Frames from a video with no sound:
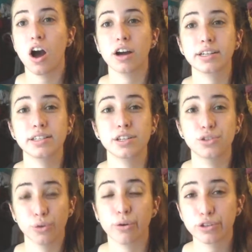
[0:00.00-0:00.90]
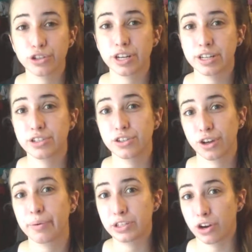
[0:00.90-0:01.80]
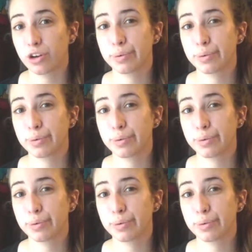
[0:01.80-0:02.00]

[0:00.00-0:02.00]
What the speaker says: August is tortured into going dark,